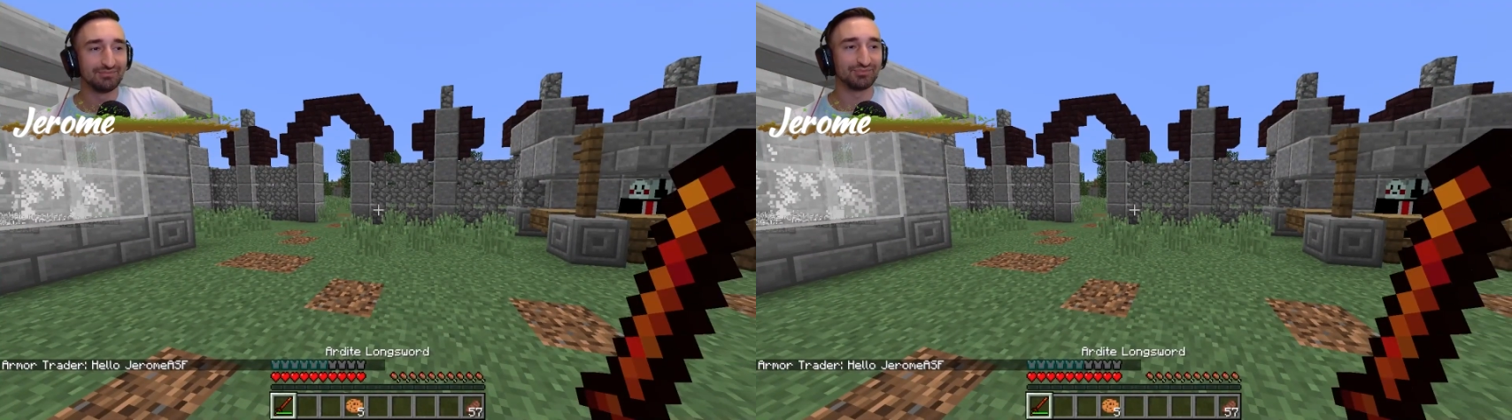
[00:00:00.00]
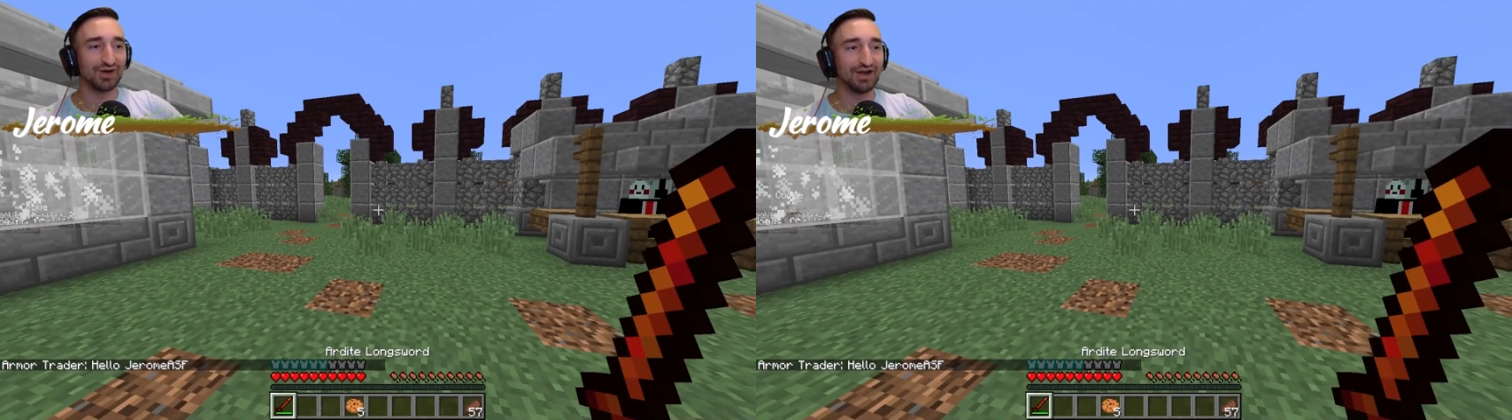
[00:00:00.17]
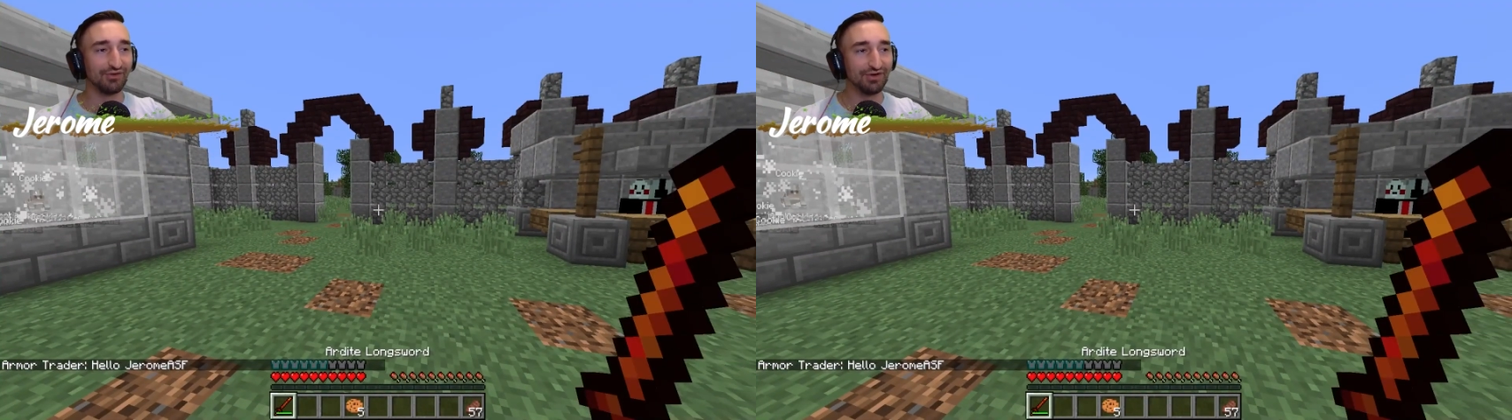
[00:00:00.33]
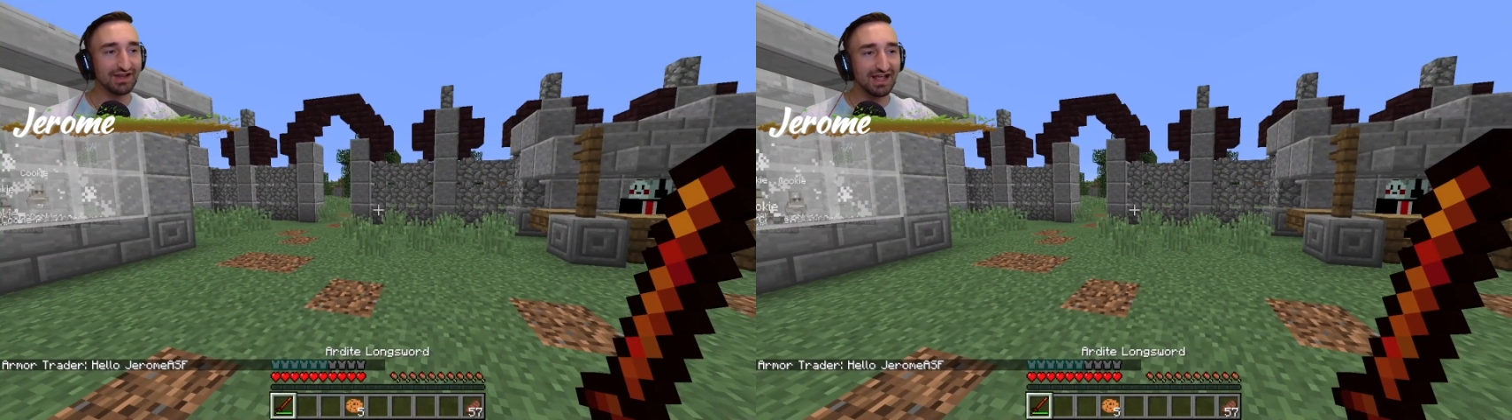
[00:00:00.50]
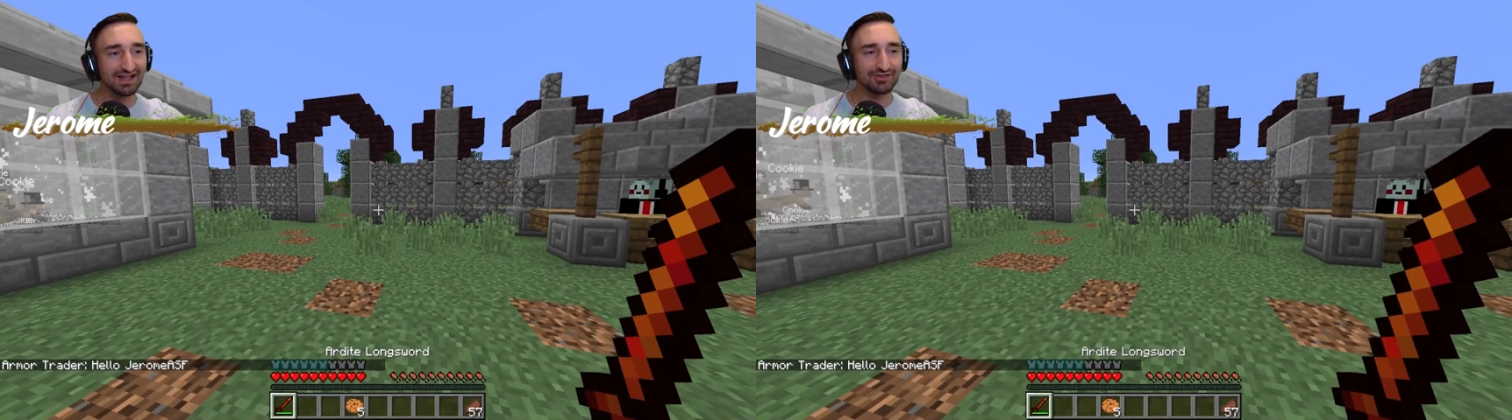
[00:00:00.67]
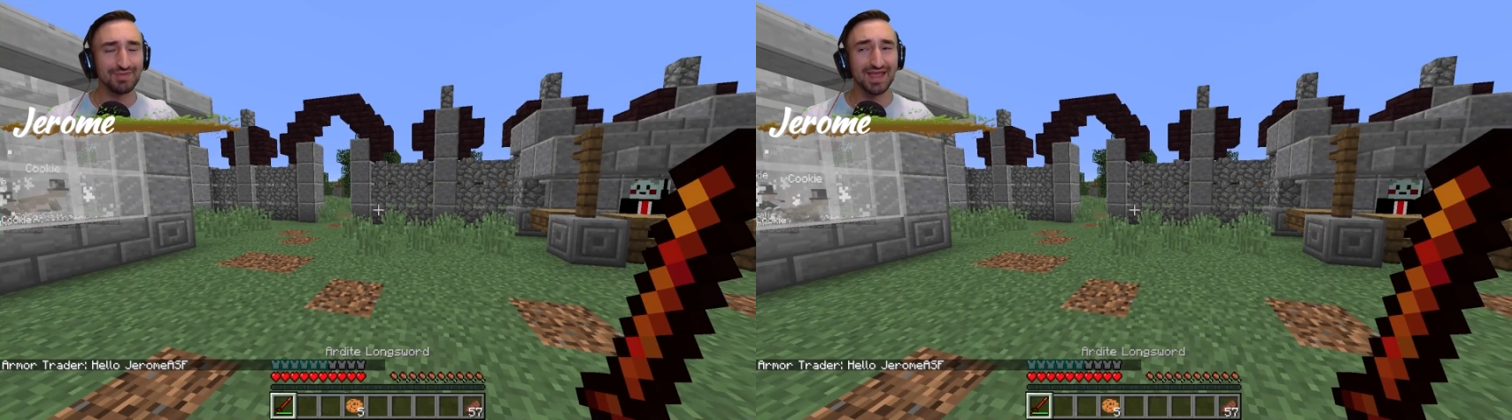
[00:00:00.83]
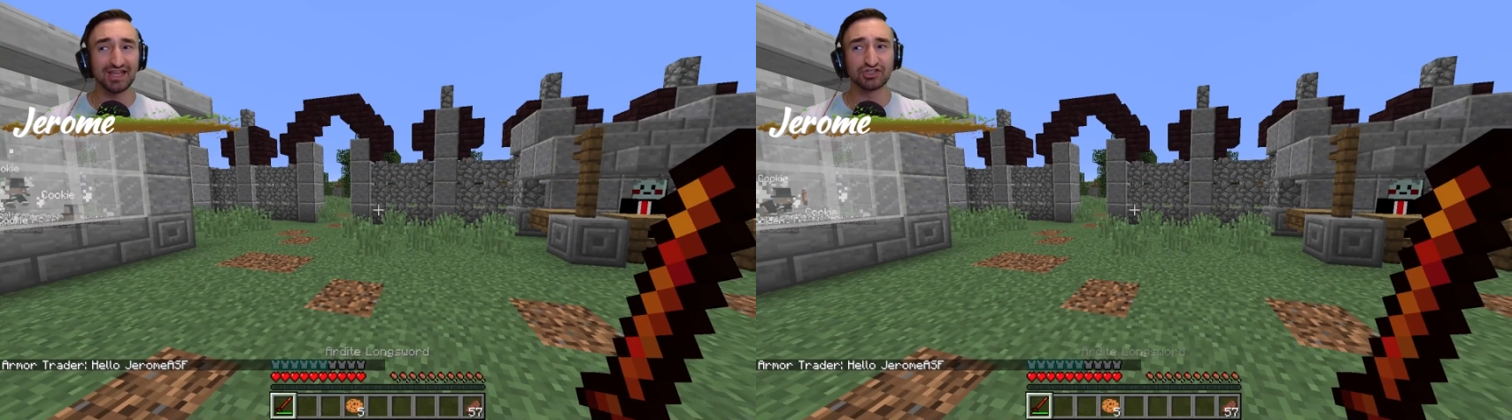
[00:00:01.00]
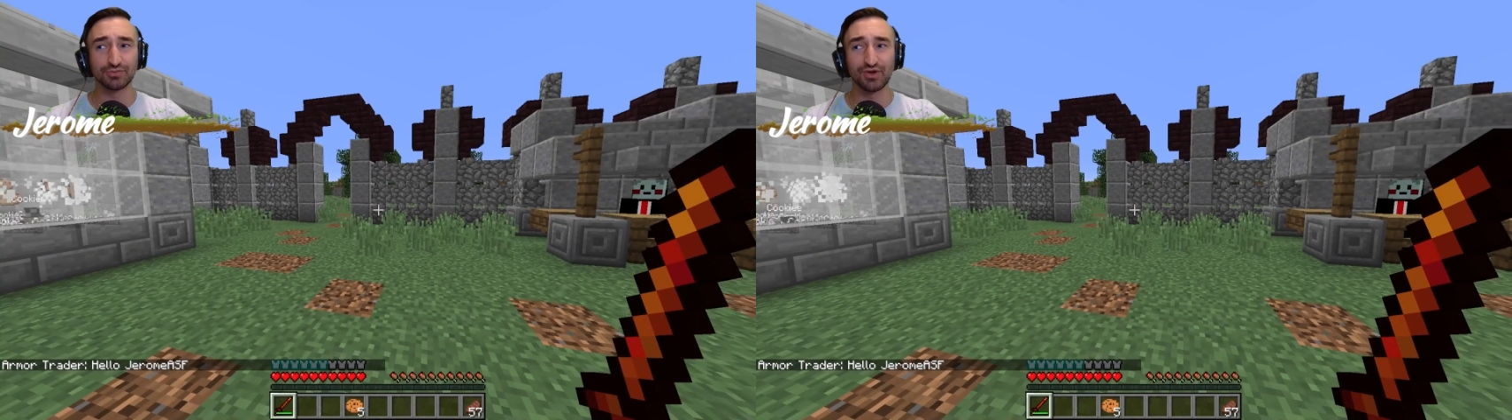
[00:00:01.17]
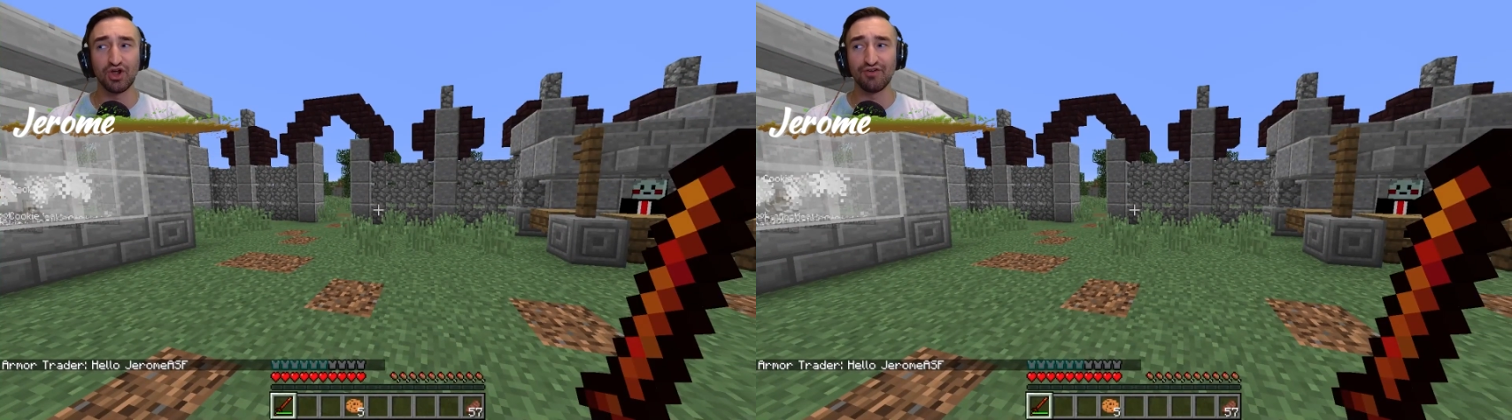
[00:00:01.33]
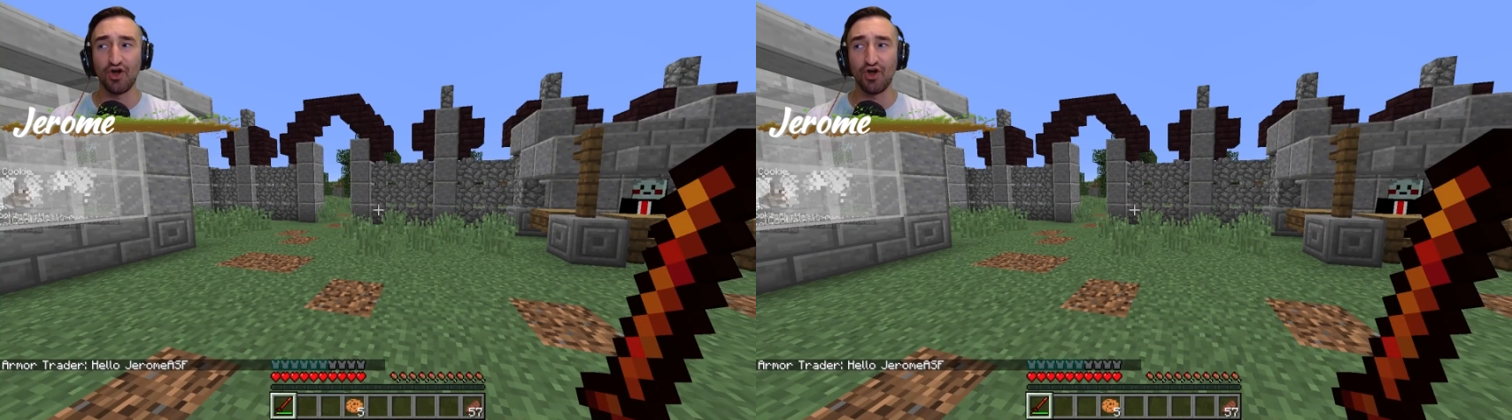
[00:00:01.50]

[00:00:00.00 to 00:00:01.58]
Priority, I guess, making sure we all